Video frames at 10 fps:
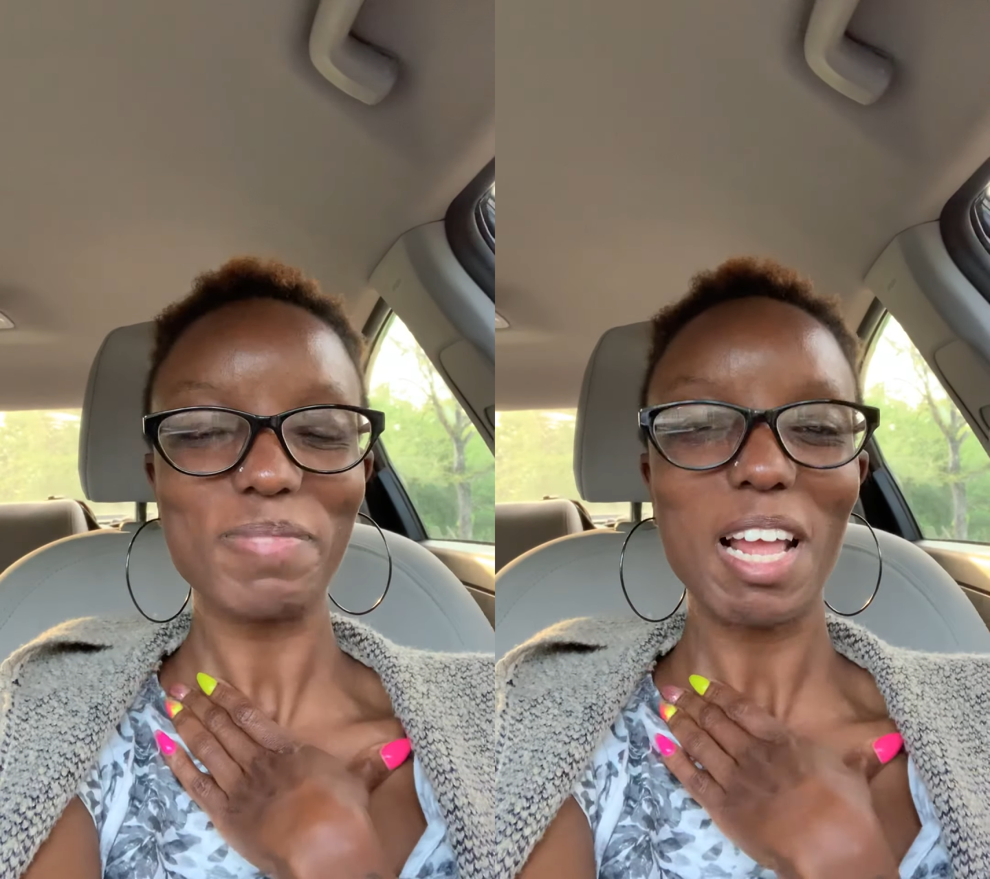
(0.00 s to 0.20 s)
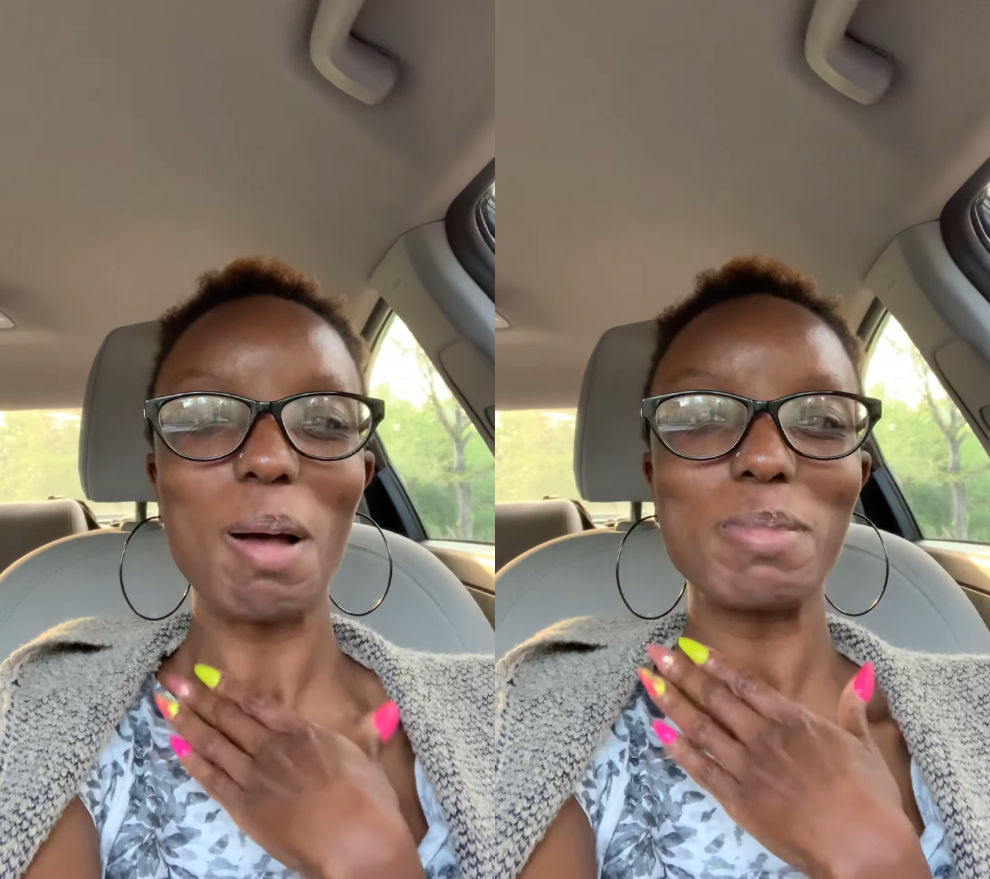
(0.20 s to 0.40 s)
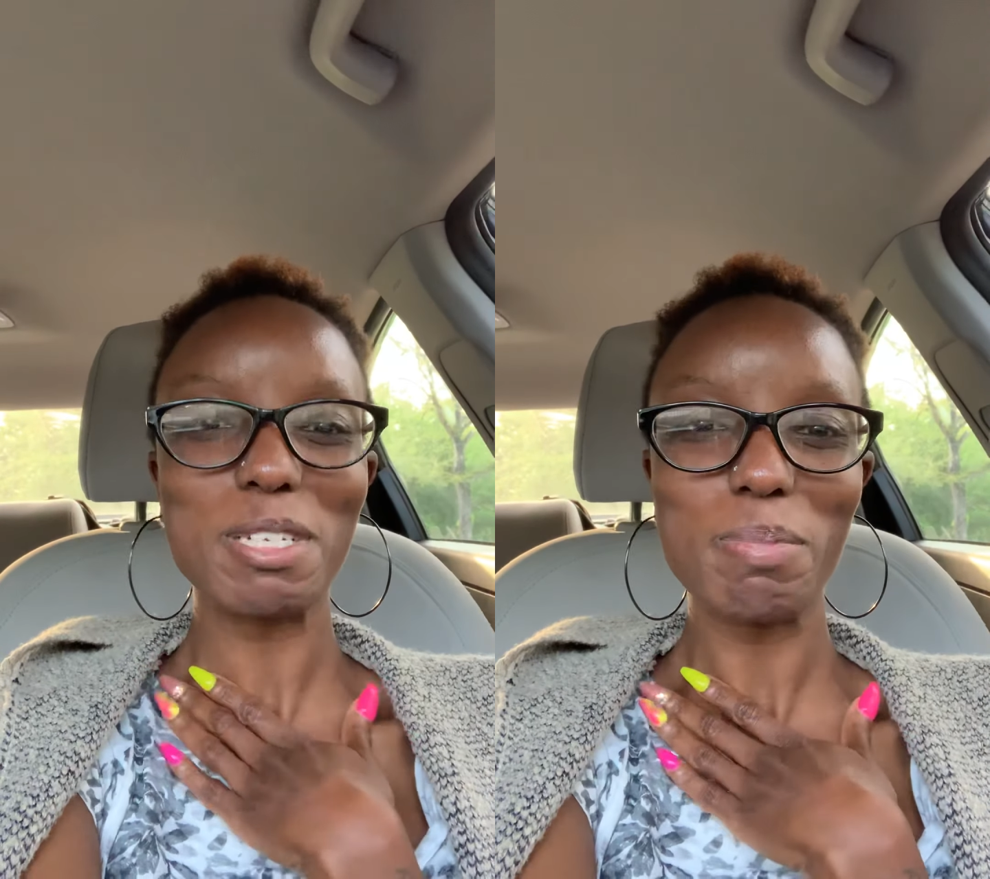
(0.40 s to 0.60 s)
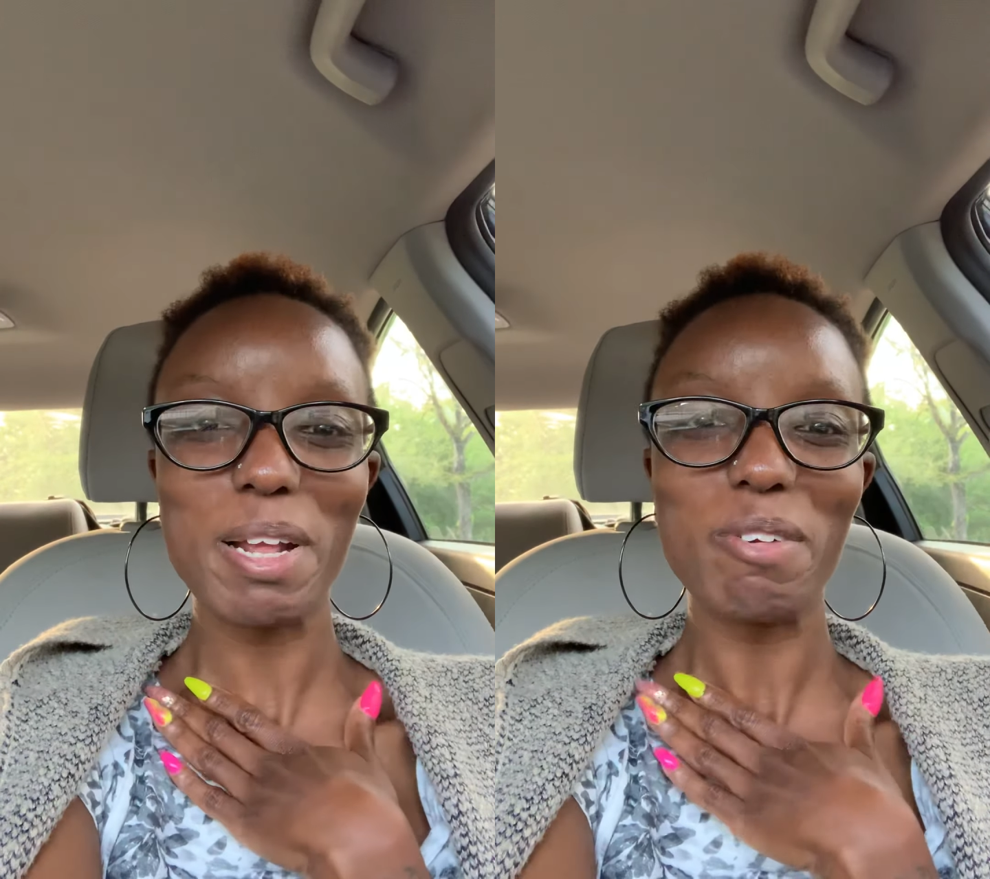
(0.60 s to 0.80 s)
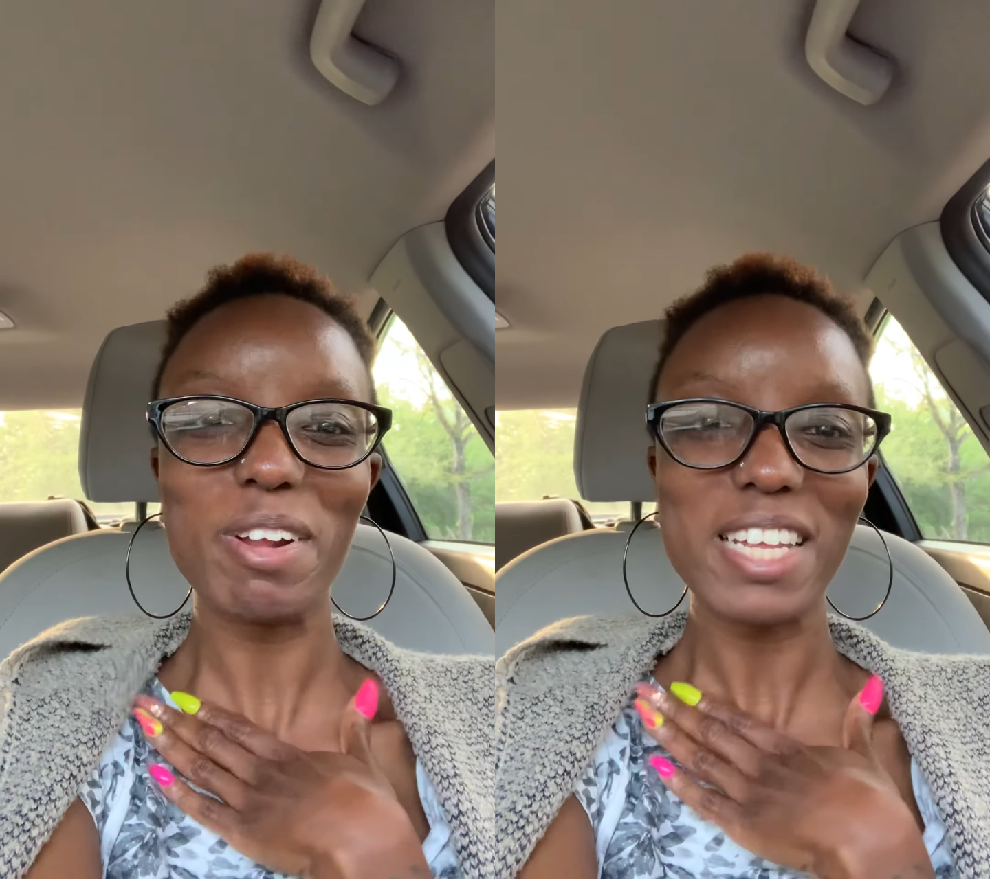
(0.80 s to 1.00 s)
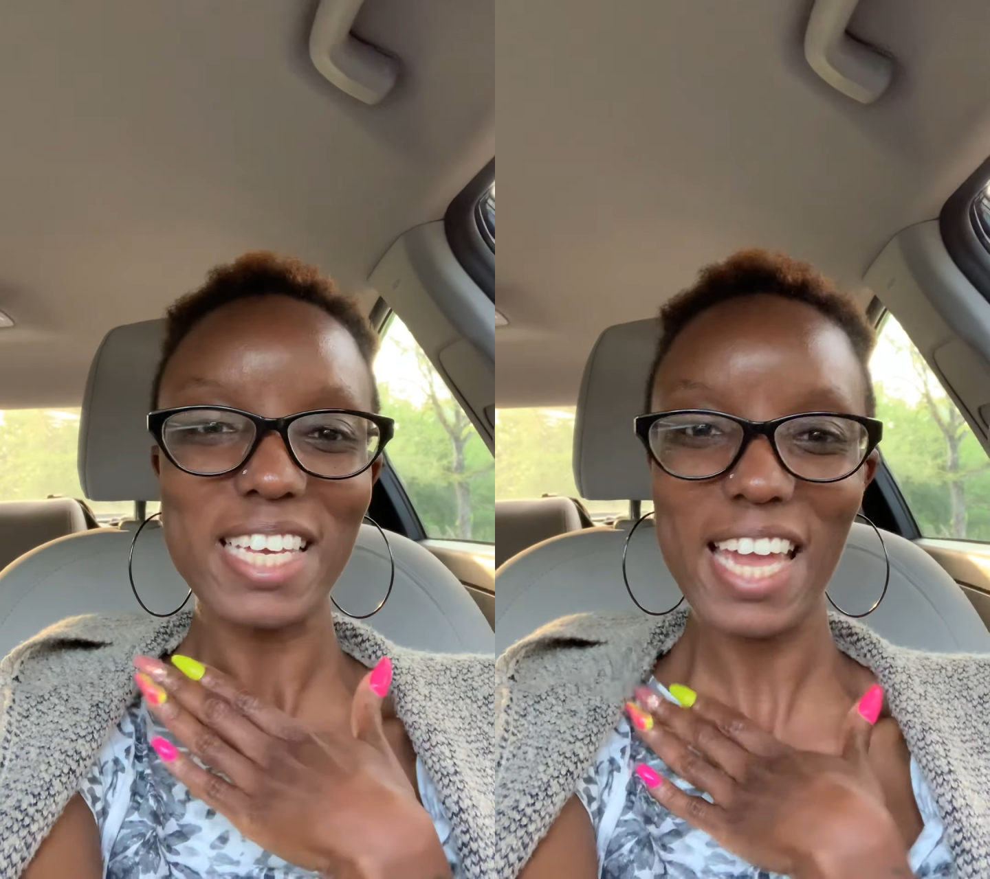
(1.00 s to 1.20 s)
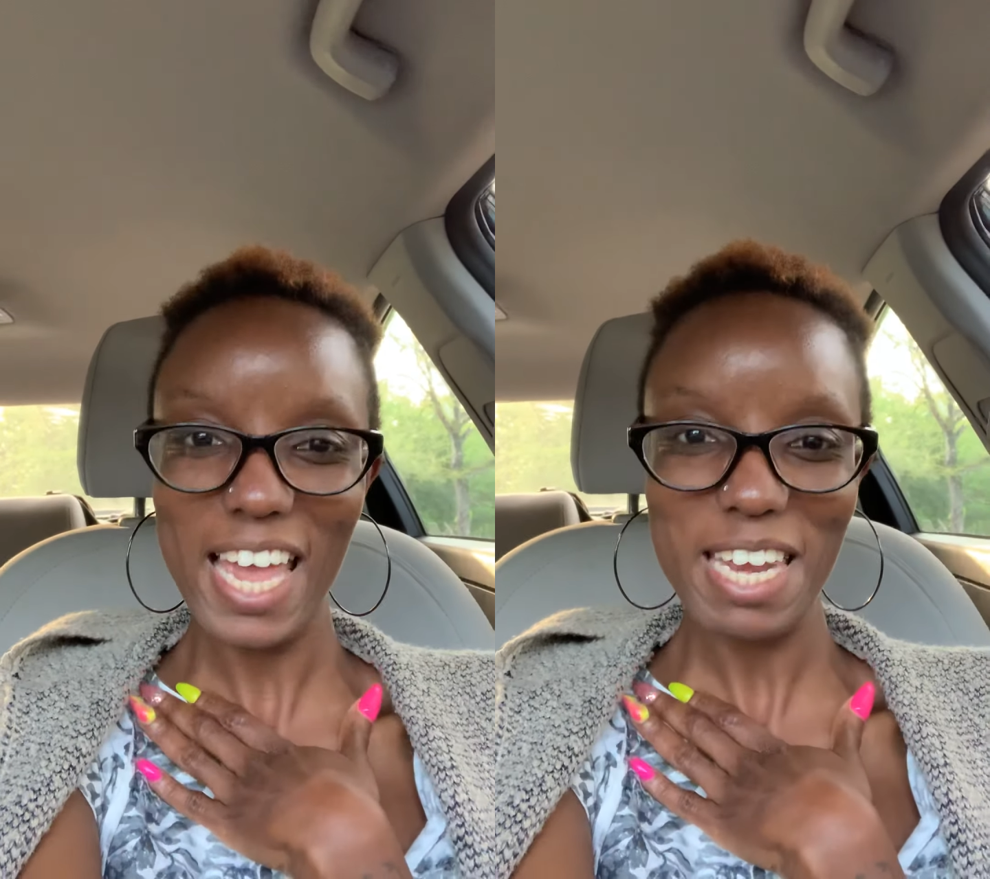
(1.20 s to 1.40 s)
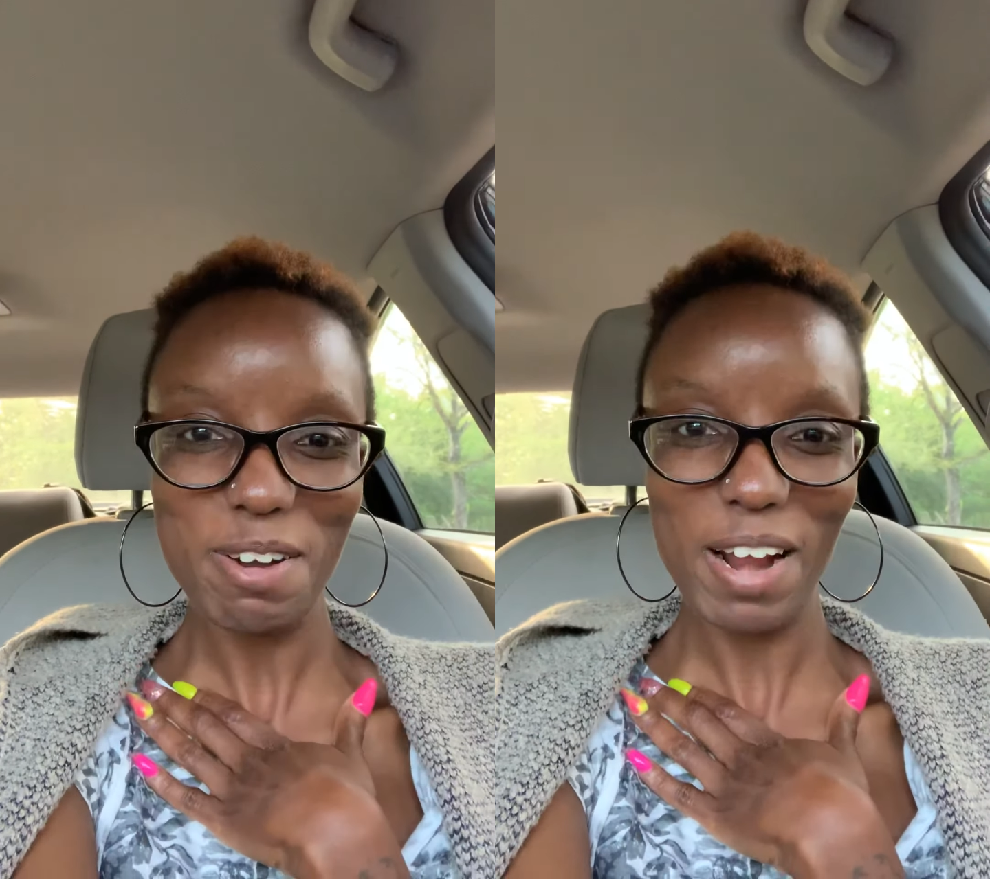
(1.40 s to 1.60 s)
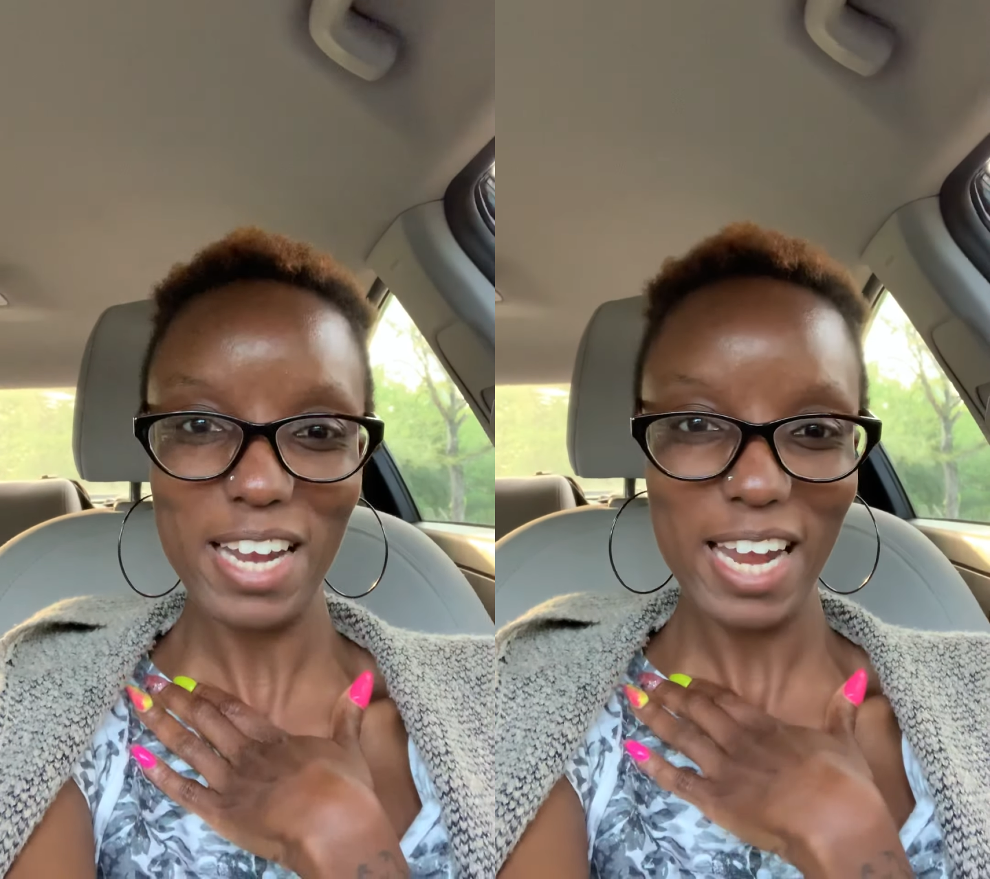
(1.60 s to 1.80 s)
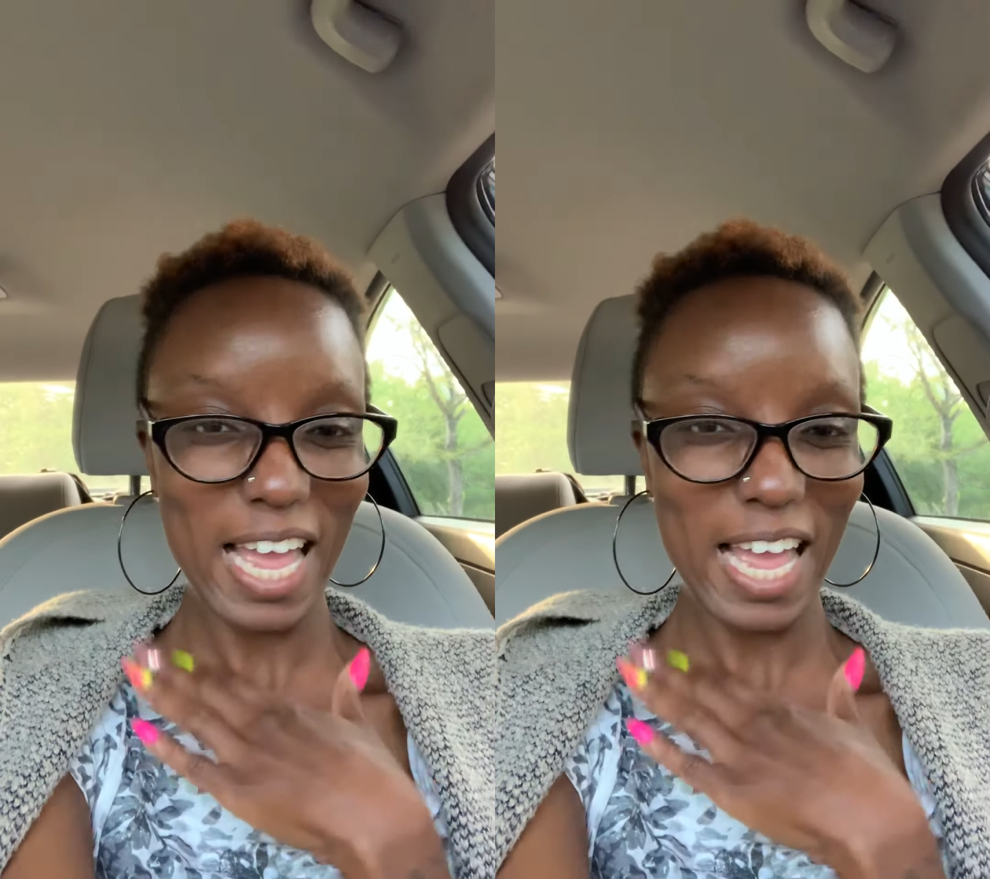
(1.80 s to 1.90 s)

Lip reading: I'm just being really candid right now.